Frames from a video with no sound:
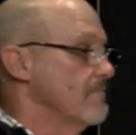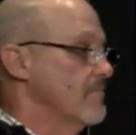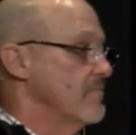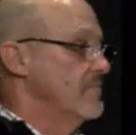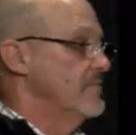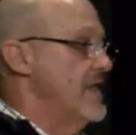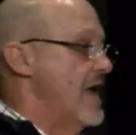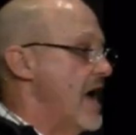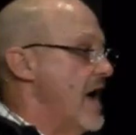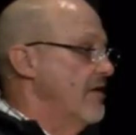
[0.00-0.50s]

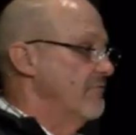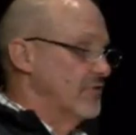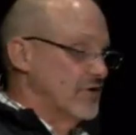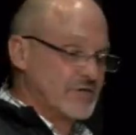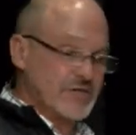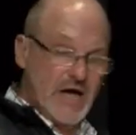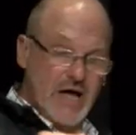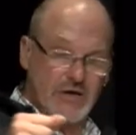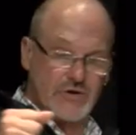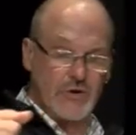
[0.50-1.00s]
Never
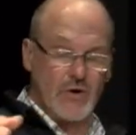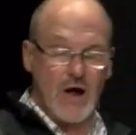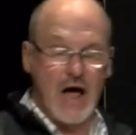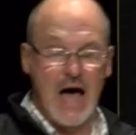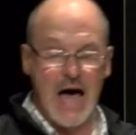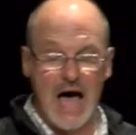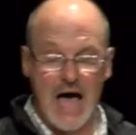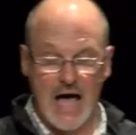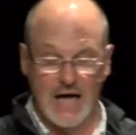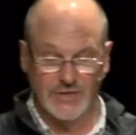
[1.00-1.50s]
take your
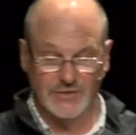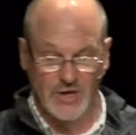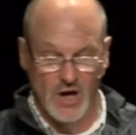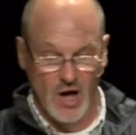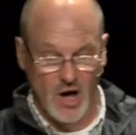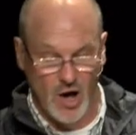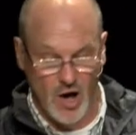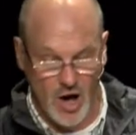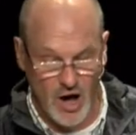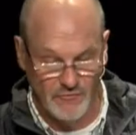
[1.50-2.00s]
eyes
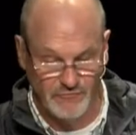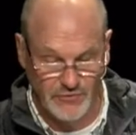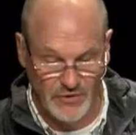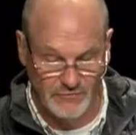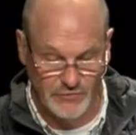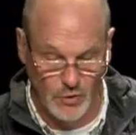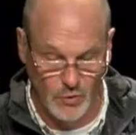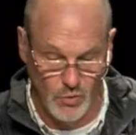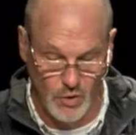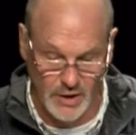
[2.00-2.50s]
off
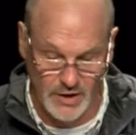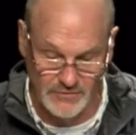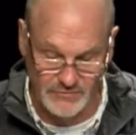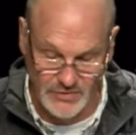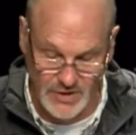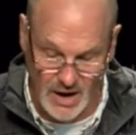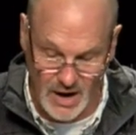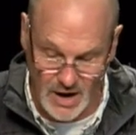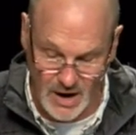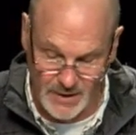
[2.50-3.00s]
of the word of
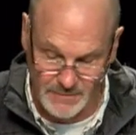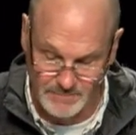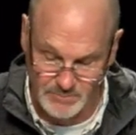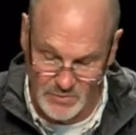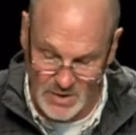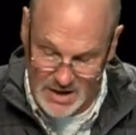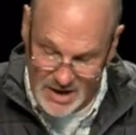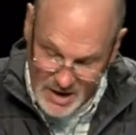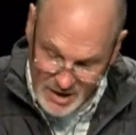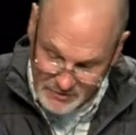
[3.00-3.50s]
God.
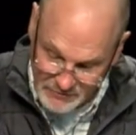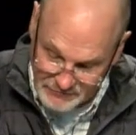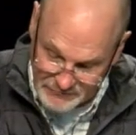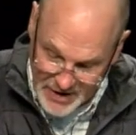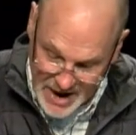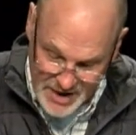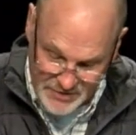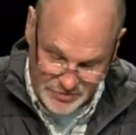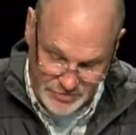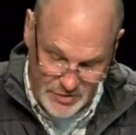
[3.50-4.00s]

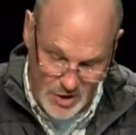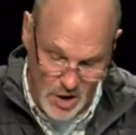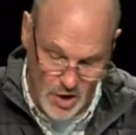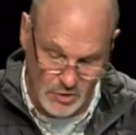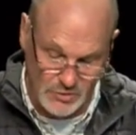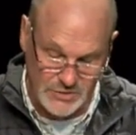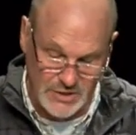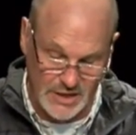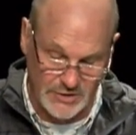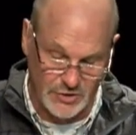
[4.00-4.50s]
Faith
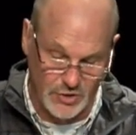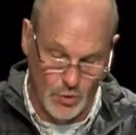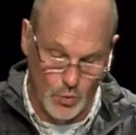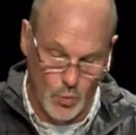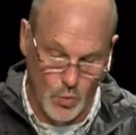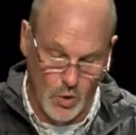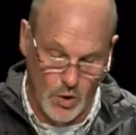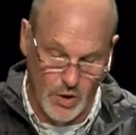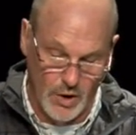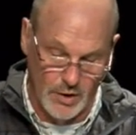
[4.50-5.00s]
knows that the
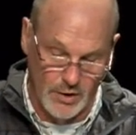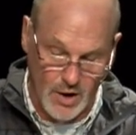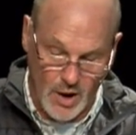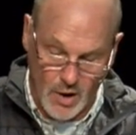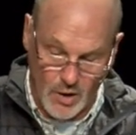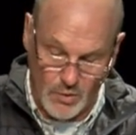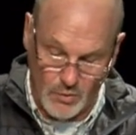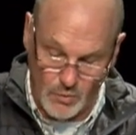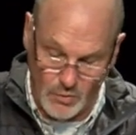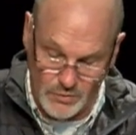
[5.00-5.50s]
word
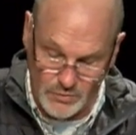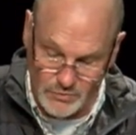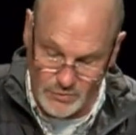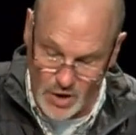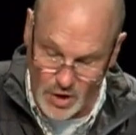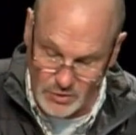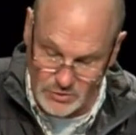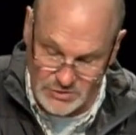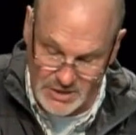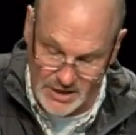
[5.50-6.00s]

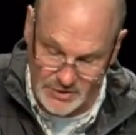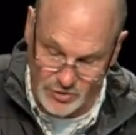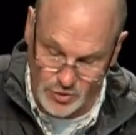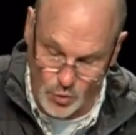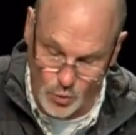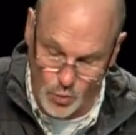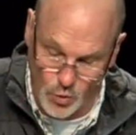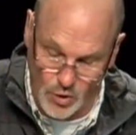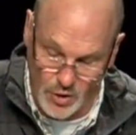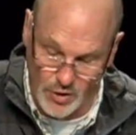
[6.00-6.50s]
knows that the
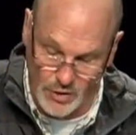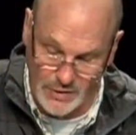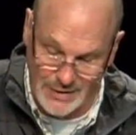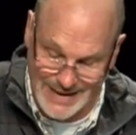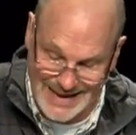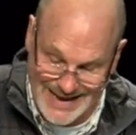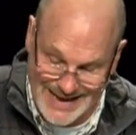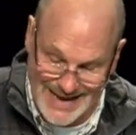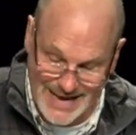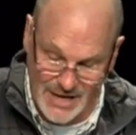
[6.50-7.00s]
word
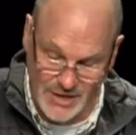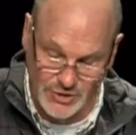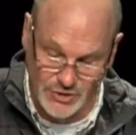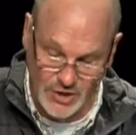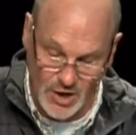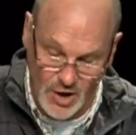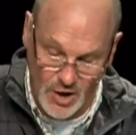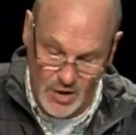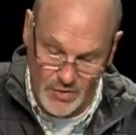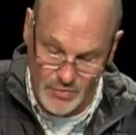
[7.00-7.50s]
is
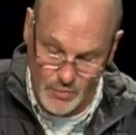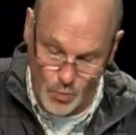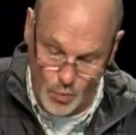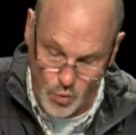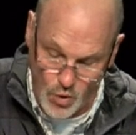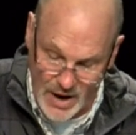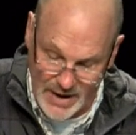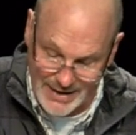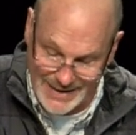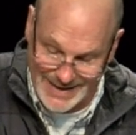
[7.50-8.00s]

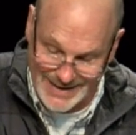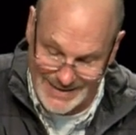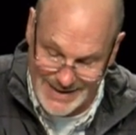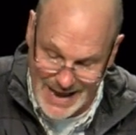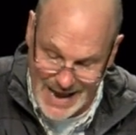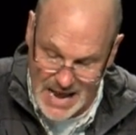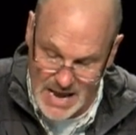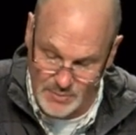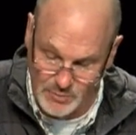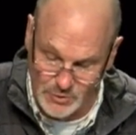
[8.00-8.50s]
what
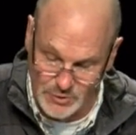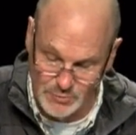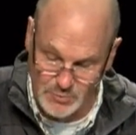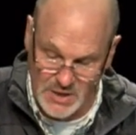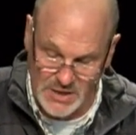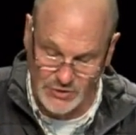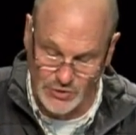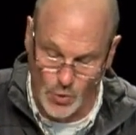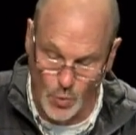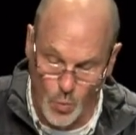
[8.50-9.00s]
enables
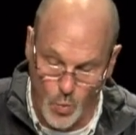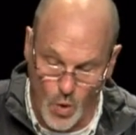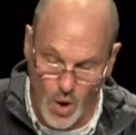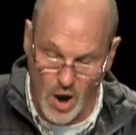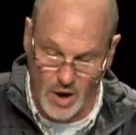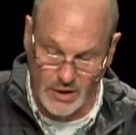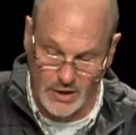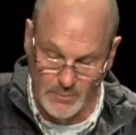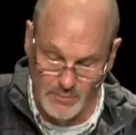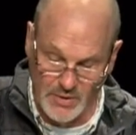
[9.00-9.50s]
me to
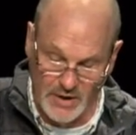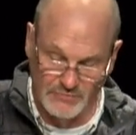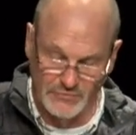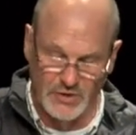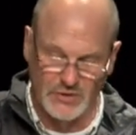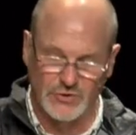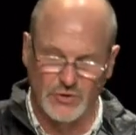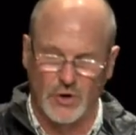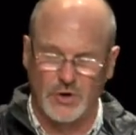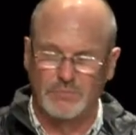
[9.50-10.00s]
walk above
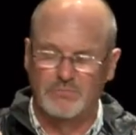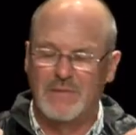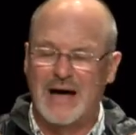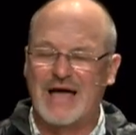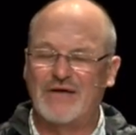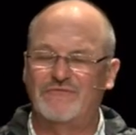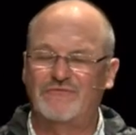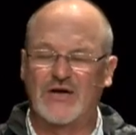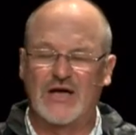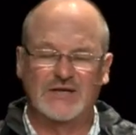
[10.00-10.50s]
the storm.
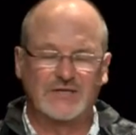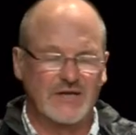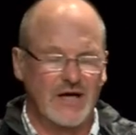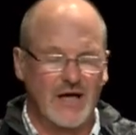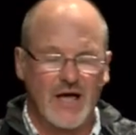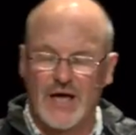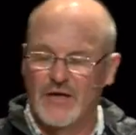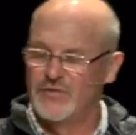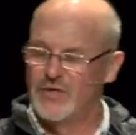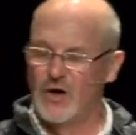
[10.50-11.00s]
My faith
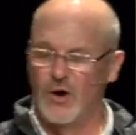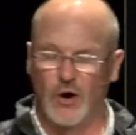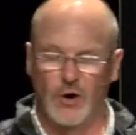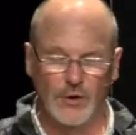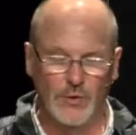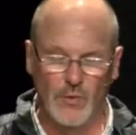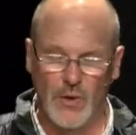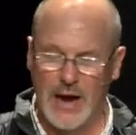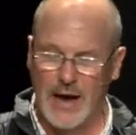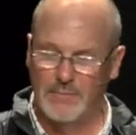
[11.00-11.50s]
says the
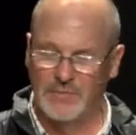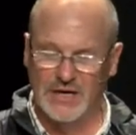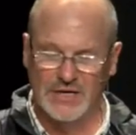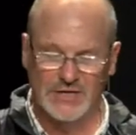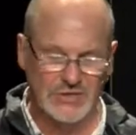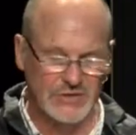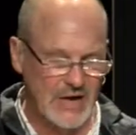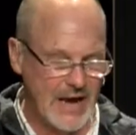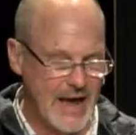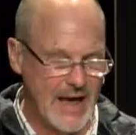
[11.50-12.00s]
only way I'm going to
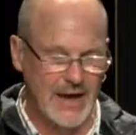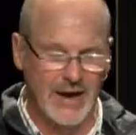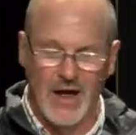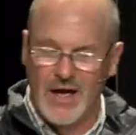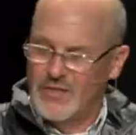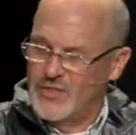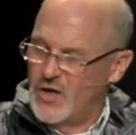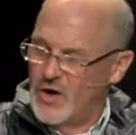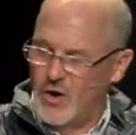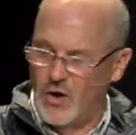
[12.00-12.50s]
stand,
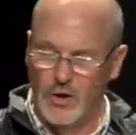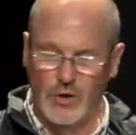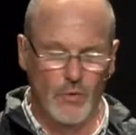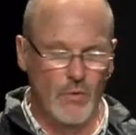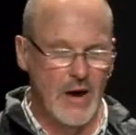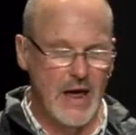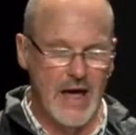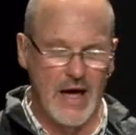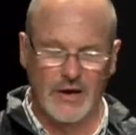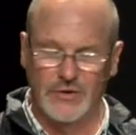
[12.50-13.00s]
the only
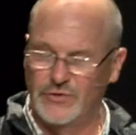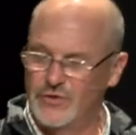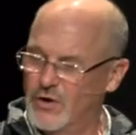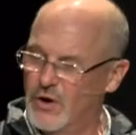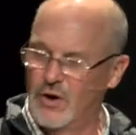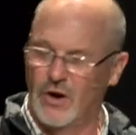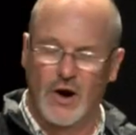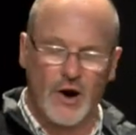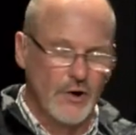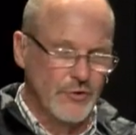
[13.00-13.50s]
way I
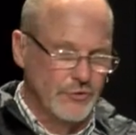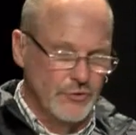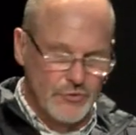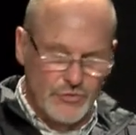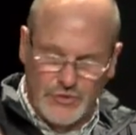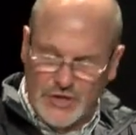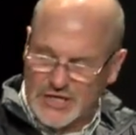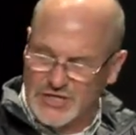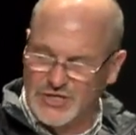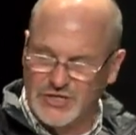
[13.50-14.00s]
endure through
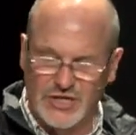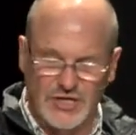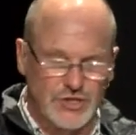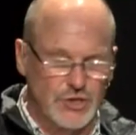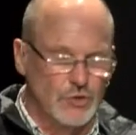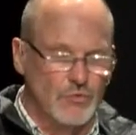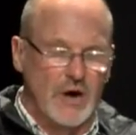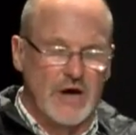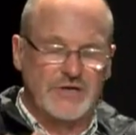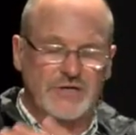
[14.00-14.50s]
this
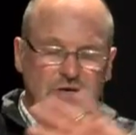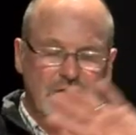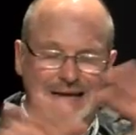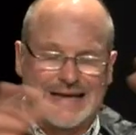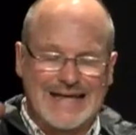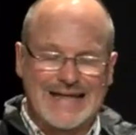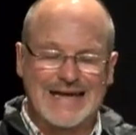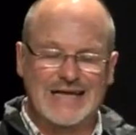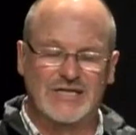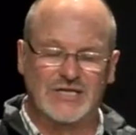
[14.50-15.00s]
situation,
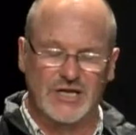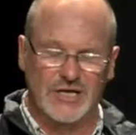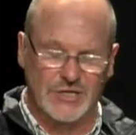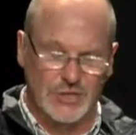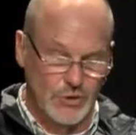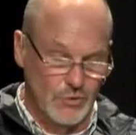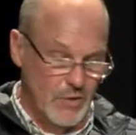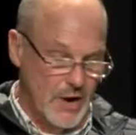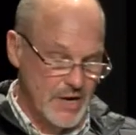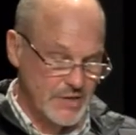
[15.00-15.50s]
any
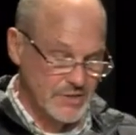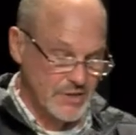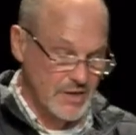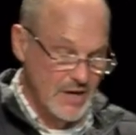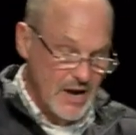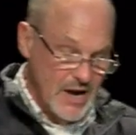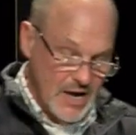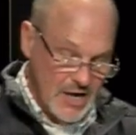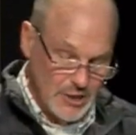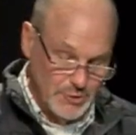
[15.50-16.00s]
situation,
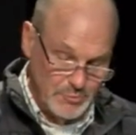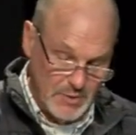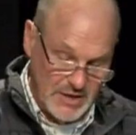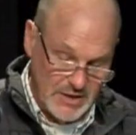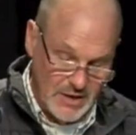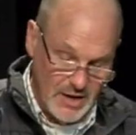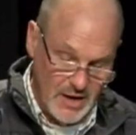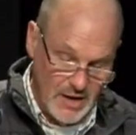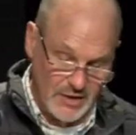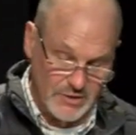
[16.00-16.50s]
is
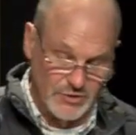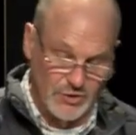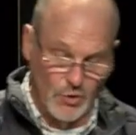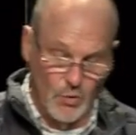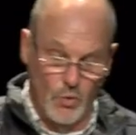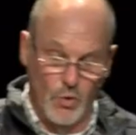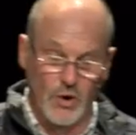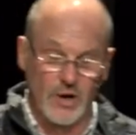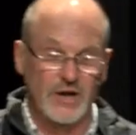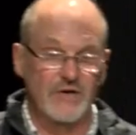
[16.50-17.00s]
because the
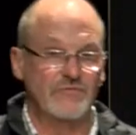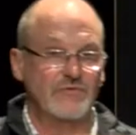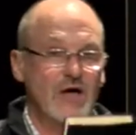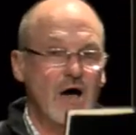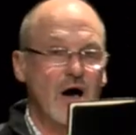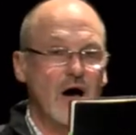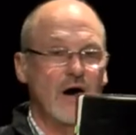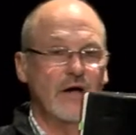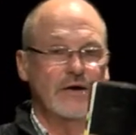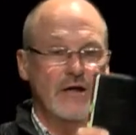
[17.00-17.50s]
Word of
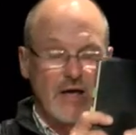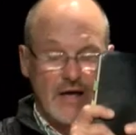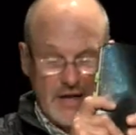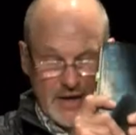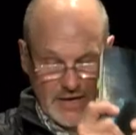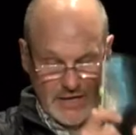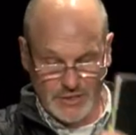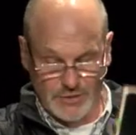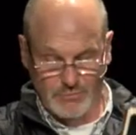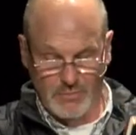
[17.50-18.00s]
God
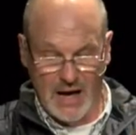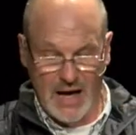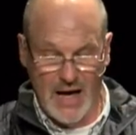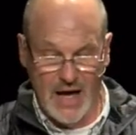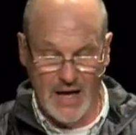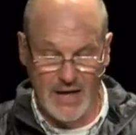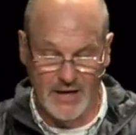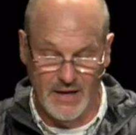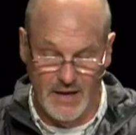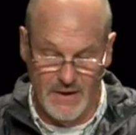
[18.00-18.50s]
is
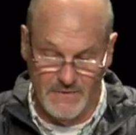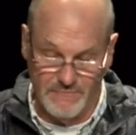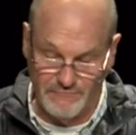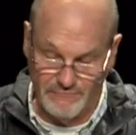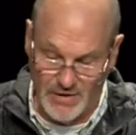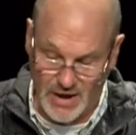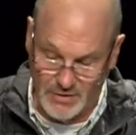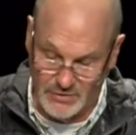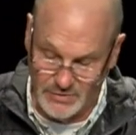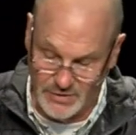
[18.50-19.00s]
my
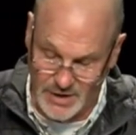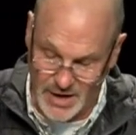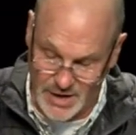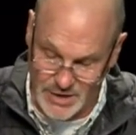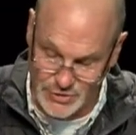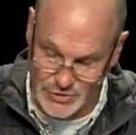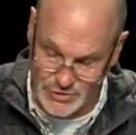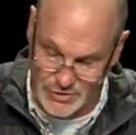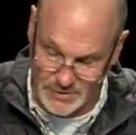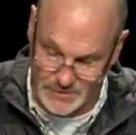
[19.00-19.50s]

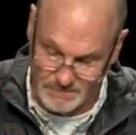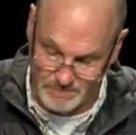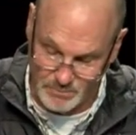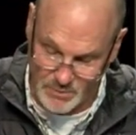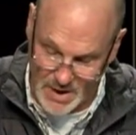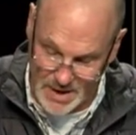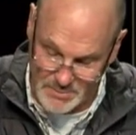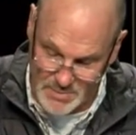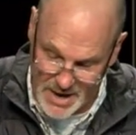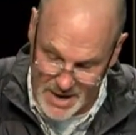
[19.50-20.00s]
foundation.
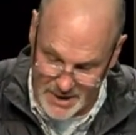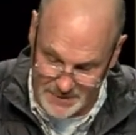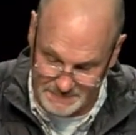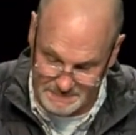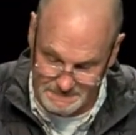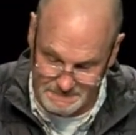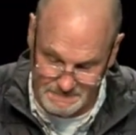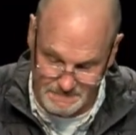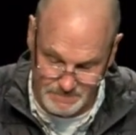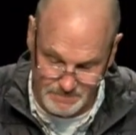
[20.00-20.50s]

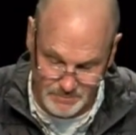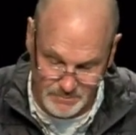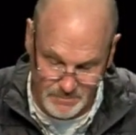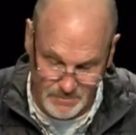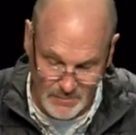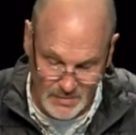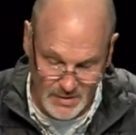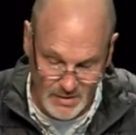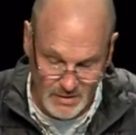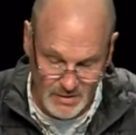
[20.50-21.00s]
Amen?
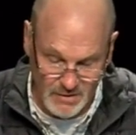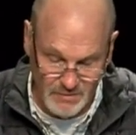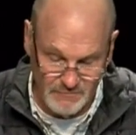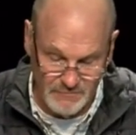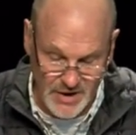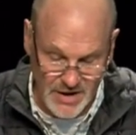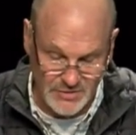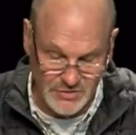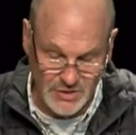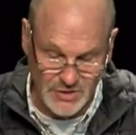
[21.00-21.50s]

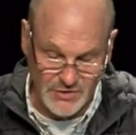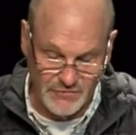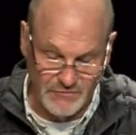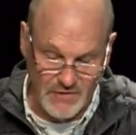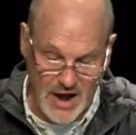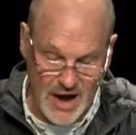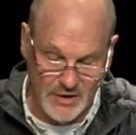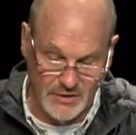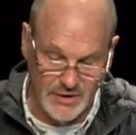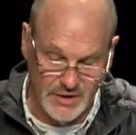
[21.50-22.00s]
Faith is
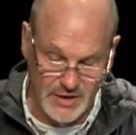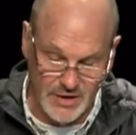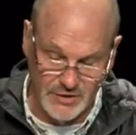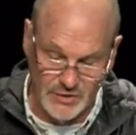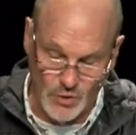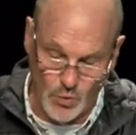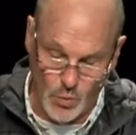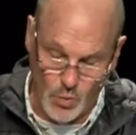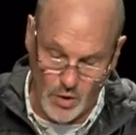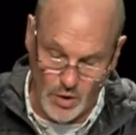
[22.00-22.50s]
founded in
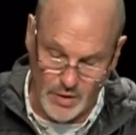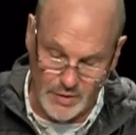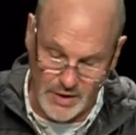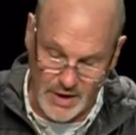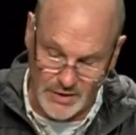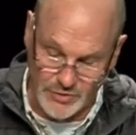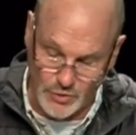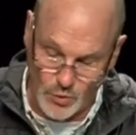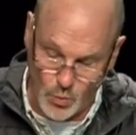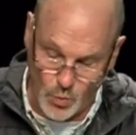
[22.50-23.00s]
the Word,
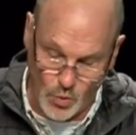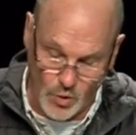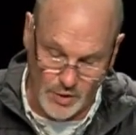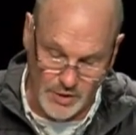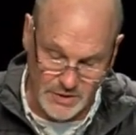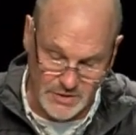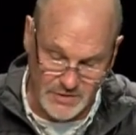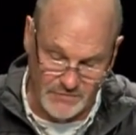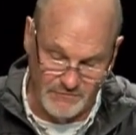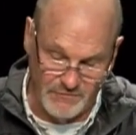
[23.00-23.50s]
and the
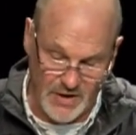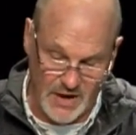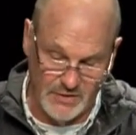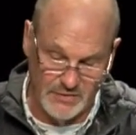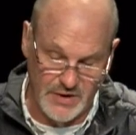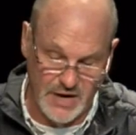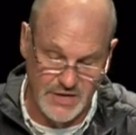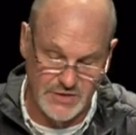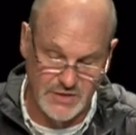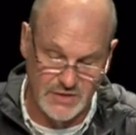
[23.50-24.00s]
Word is the
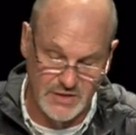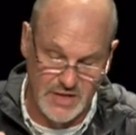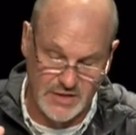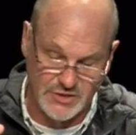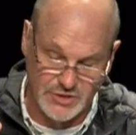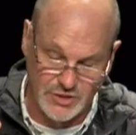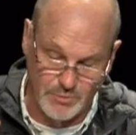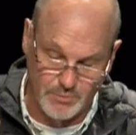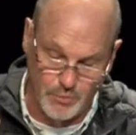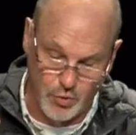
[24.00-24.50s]
foundation that
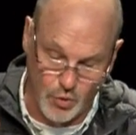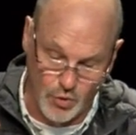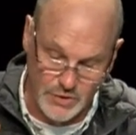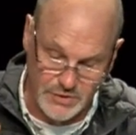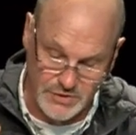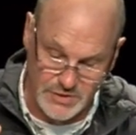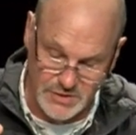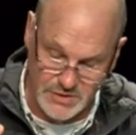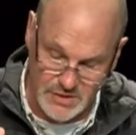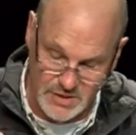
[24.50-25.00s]

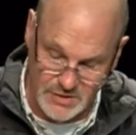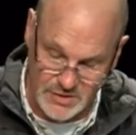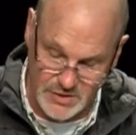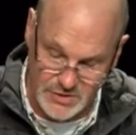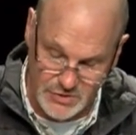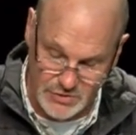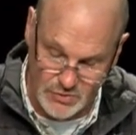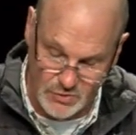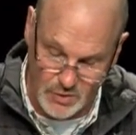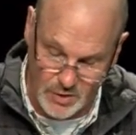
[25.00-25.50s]
supports us in the
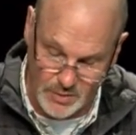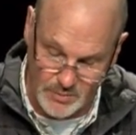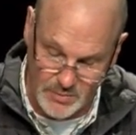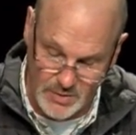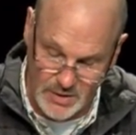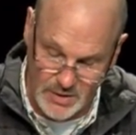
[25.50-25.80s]
storm.